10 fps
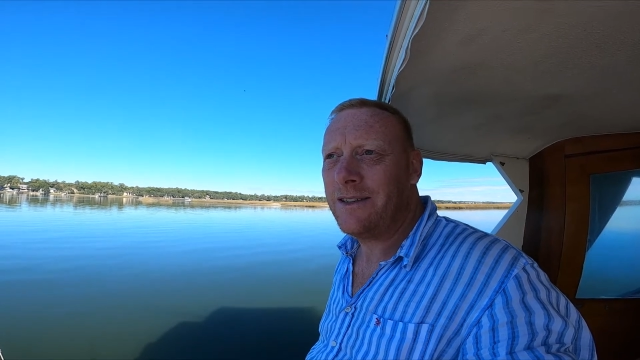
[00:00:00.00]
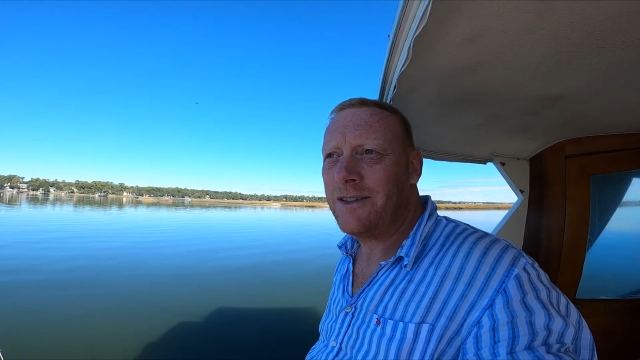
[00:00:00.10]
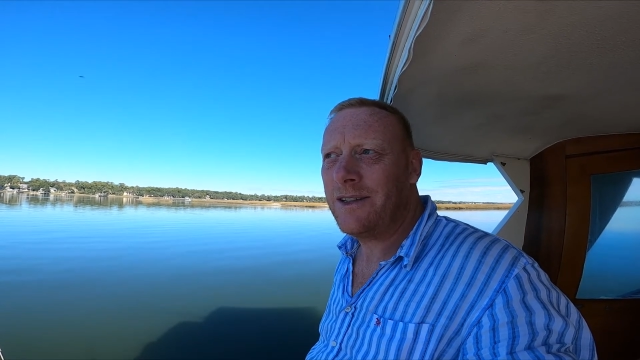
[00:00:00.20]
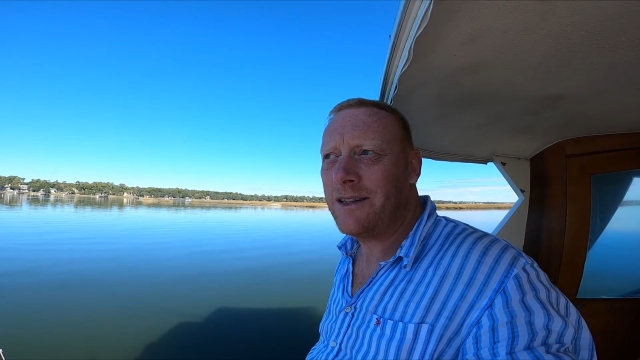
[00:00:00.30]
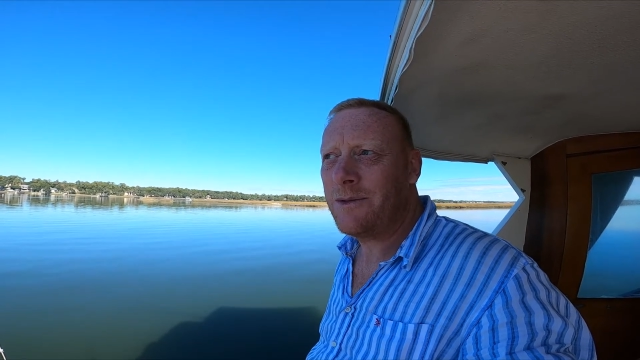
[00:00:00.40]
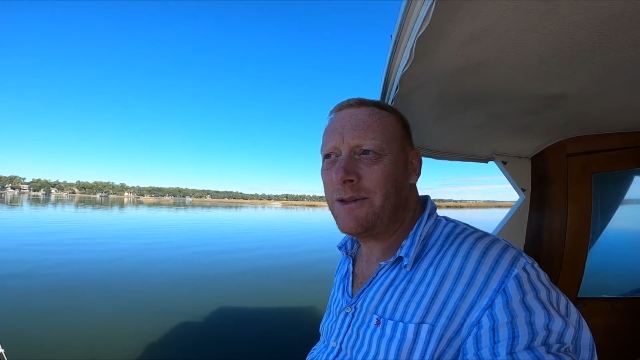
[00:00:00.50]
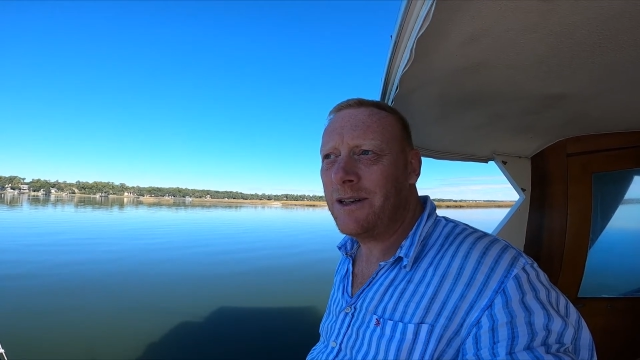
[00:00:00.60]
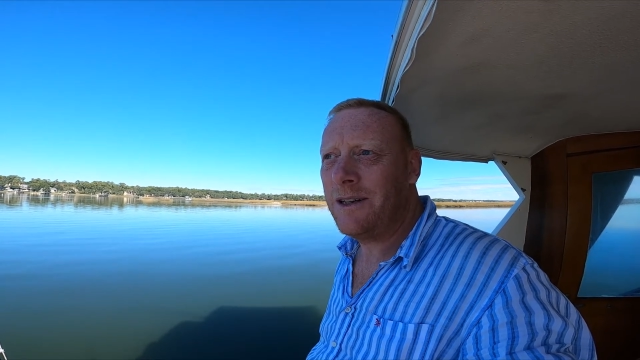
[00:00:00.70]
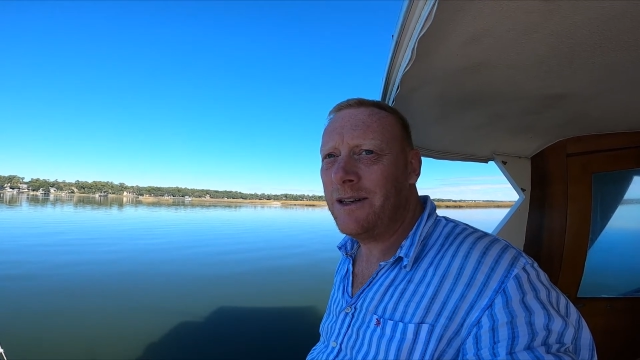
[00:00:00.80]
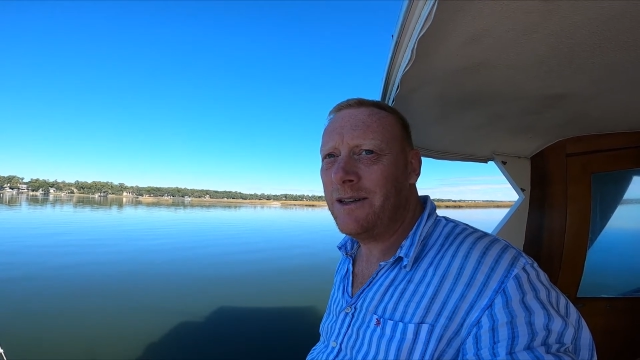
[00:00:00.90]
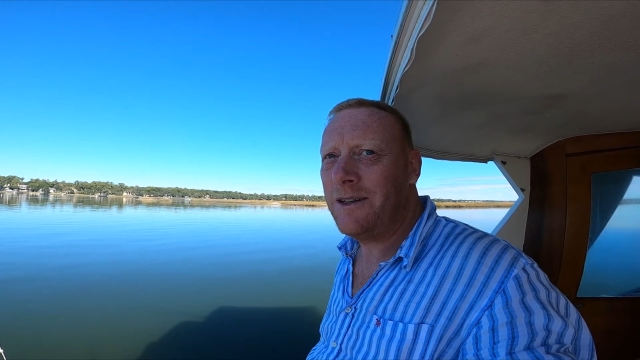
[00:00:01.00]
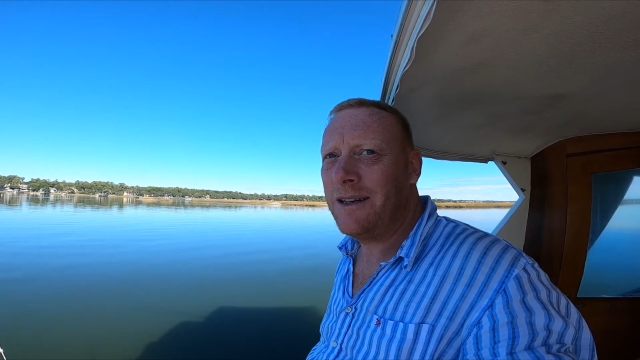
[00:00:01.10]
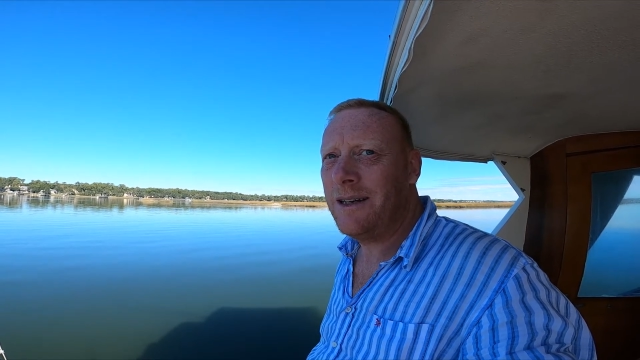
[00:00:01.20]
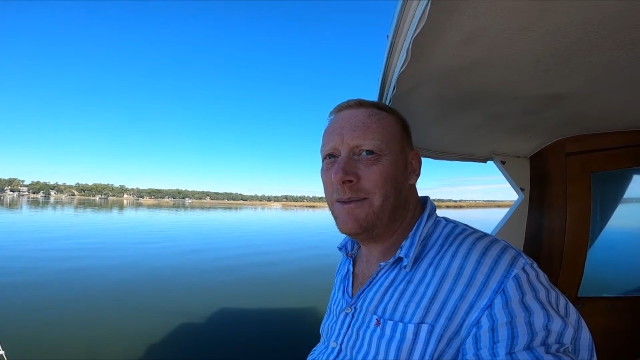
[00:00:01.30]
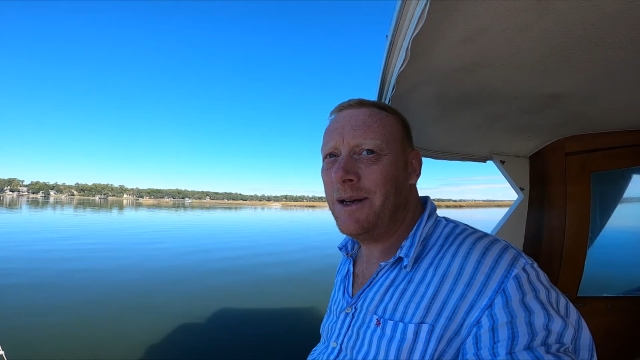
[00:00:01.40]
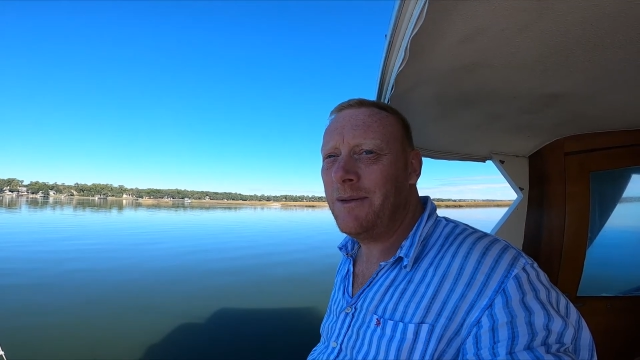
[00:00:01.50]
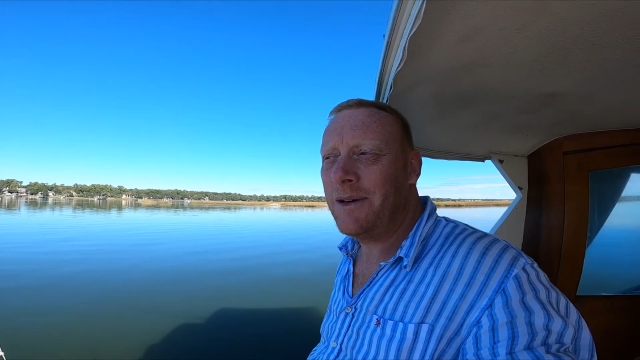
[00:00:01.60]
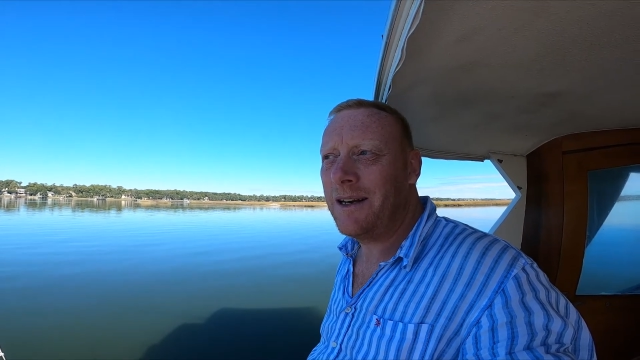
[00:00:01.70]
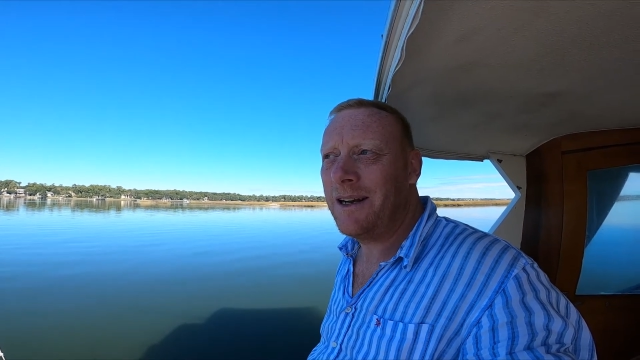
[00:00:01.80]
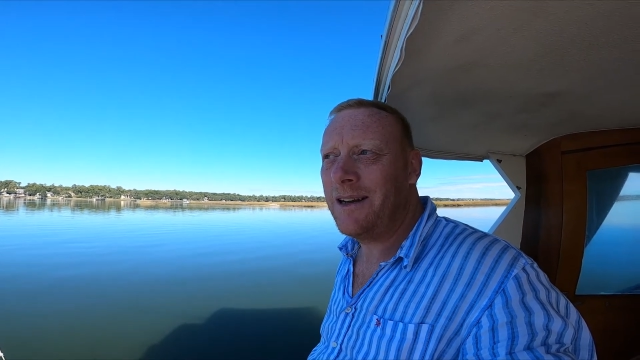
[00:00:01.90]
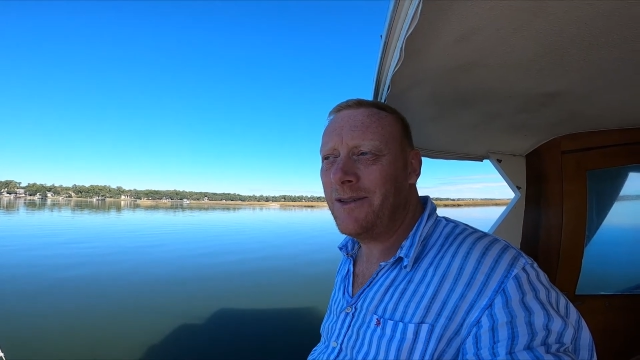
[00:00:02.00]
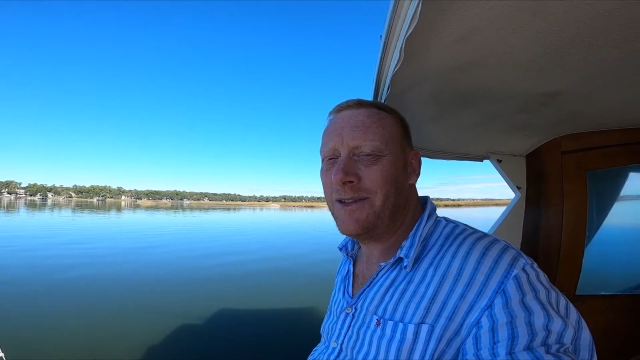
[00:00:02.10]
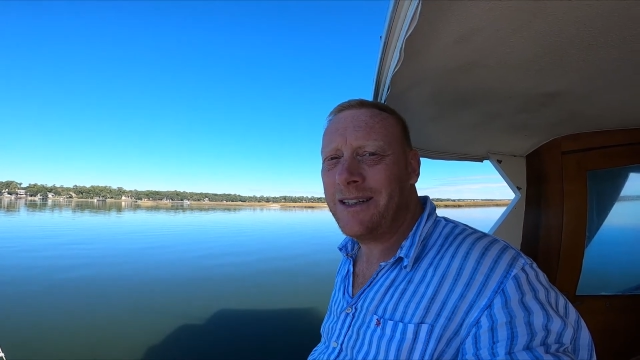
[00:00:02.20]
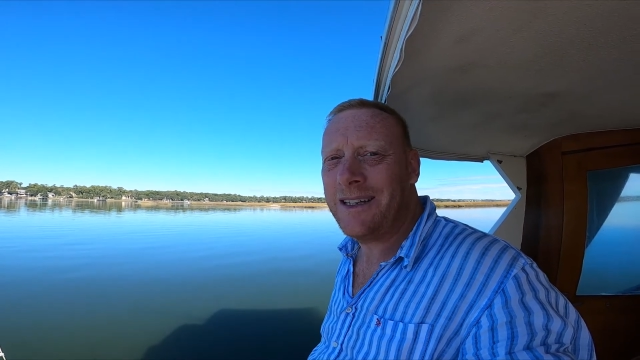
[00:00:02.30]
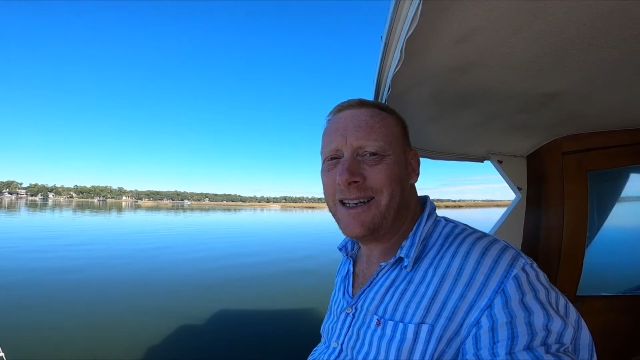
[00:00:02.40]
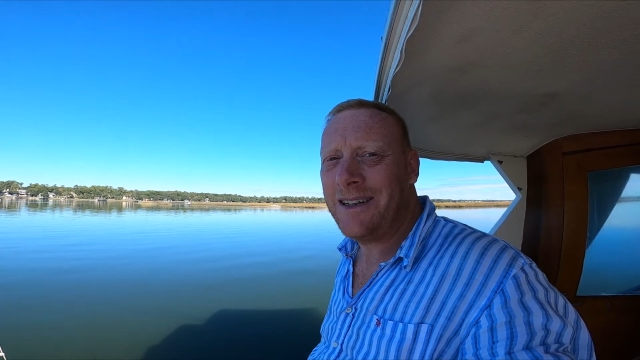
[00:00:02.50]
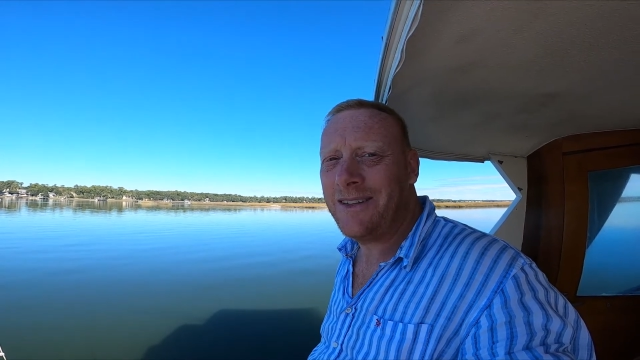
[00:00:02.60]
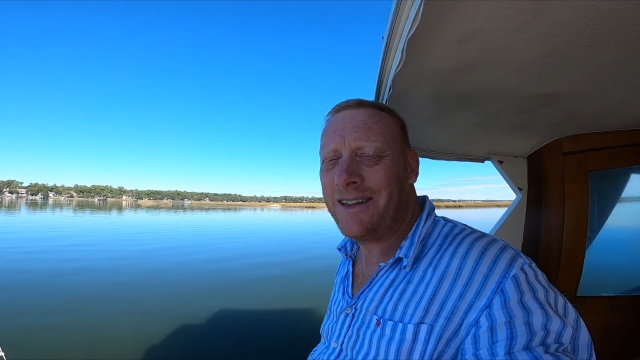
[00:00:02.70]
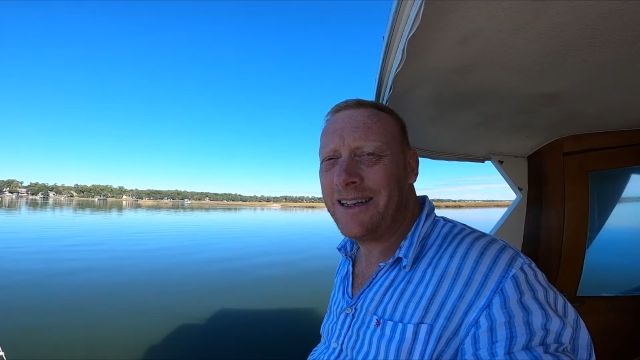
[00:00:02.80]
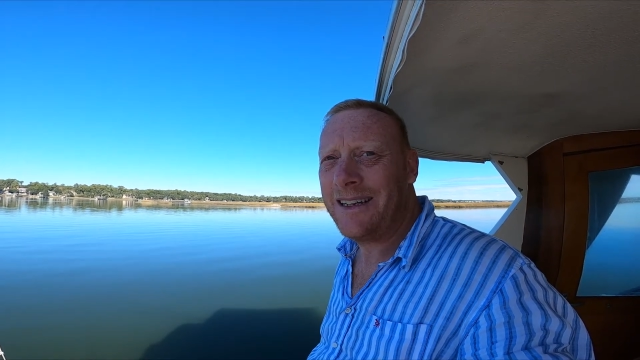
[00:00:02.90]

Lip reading: So that's what I'm going to do. In a minute we're going to head off into town